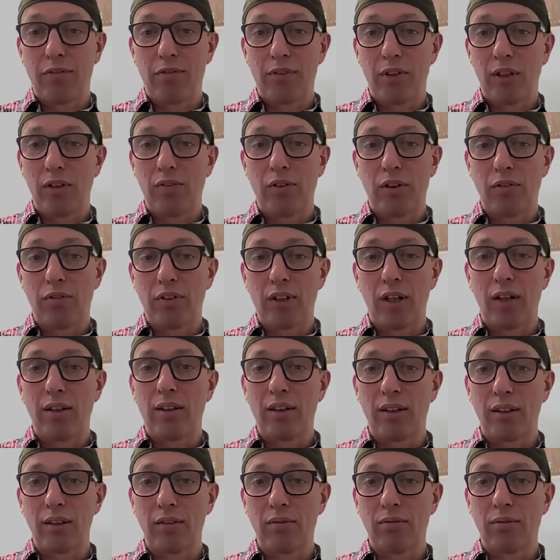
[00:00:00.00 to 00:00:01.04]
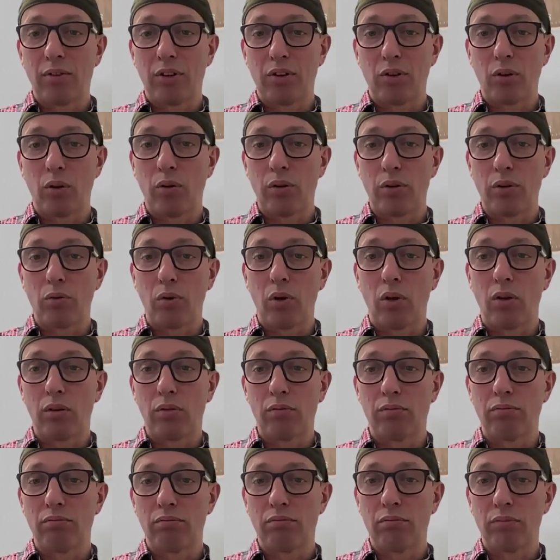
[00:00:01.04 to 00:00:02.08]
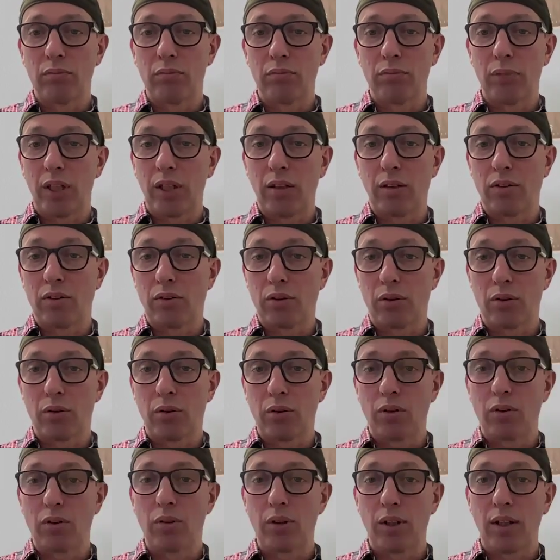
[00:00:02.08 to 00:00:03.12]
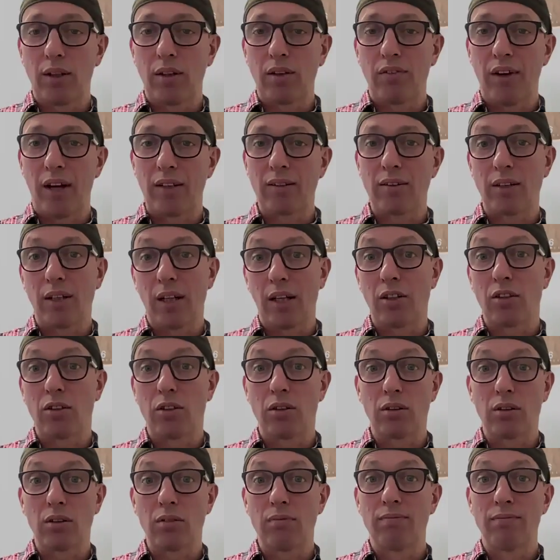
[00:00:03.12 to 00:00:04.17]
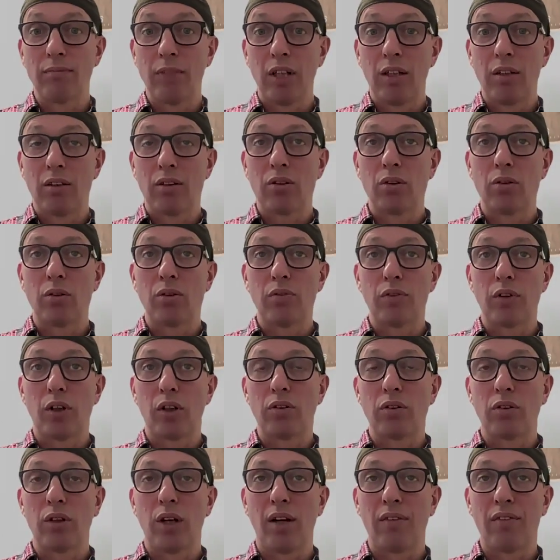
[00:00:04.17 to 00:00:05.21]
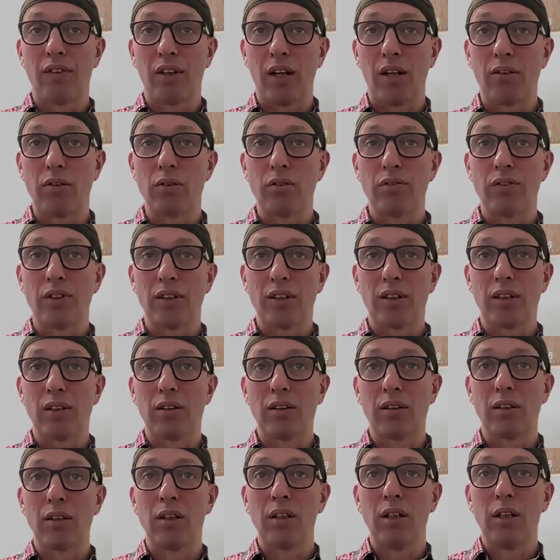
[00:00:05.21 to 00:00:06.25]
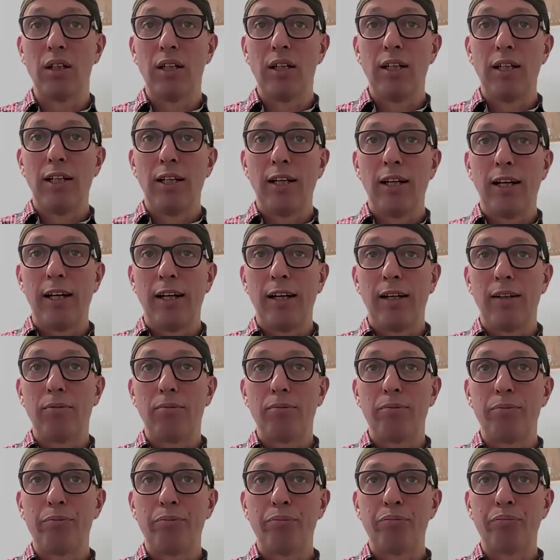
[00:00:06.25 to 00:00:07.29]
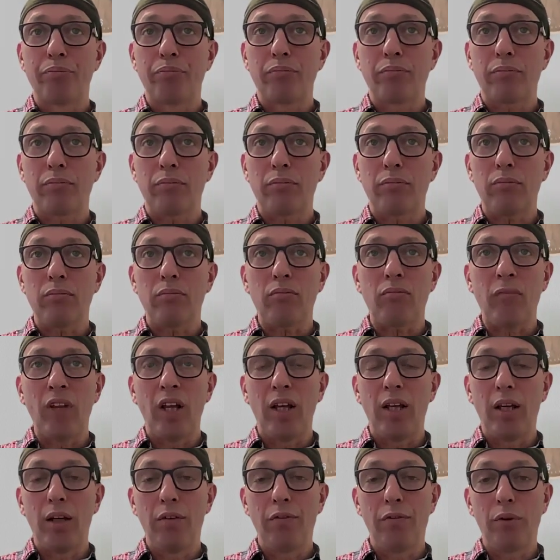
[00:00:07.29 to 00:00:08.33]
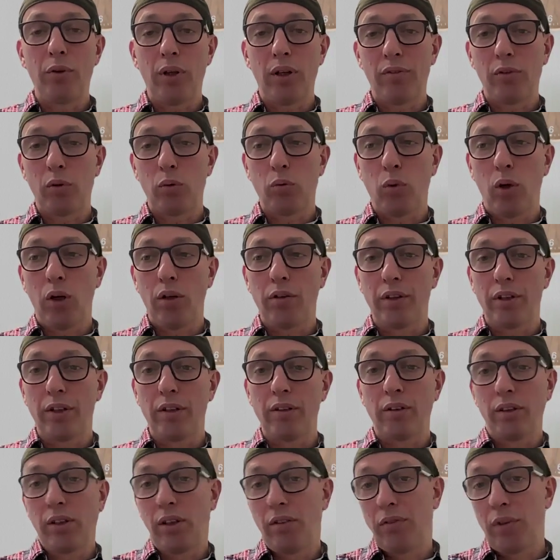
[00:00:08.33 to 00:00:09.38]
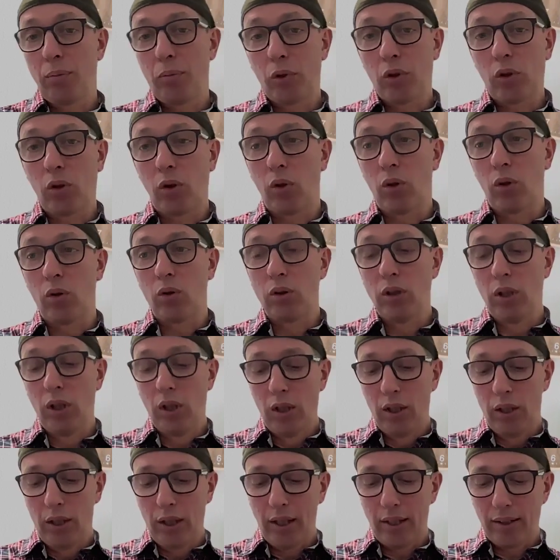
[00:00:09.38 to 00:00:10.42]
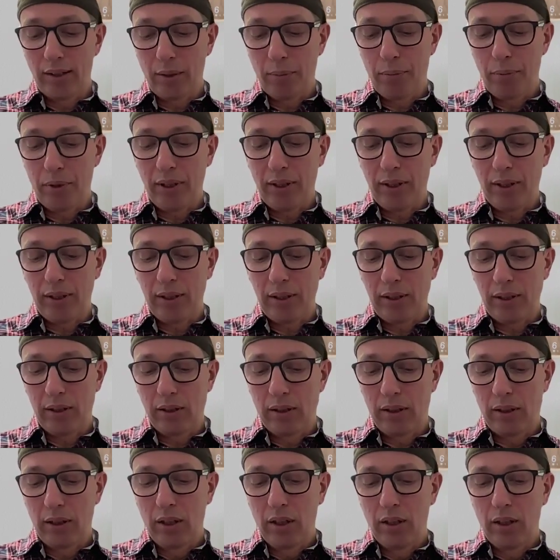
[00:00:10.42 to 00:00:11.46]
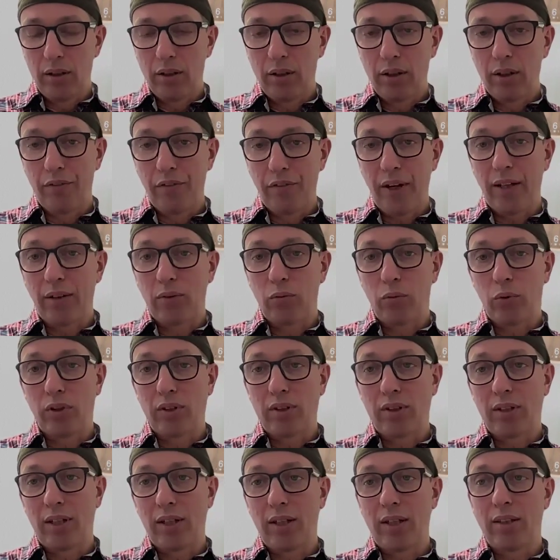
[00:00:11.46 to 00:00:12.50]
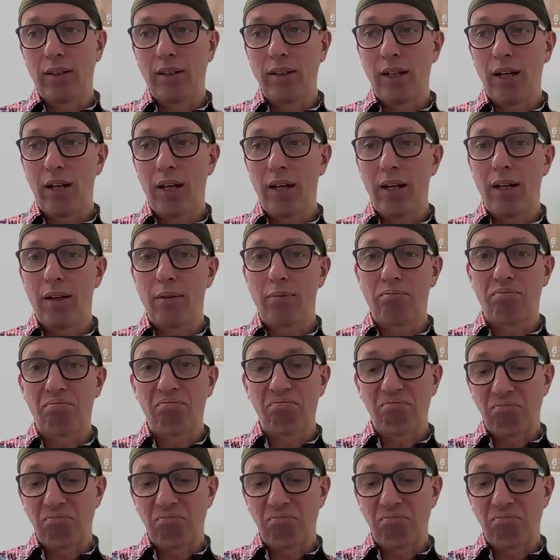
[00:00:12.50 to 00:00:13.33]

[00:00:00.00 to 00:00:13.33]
even if nothing is going wrong, because you're going to get the vaccinations. So you've got to have an annual visit. If you're ever worried, give them a call. And typically the vet will say, yeah,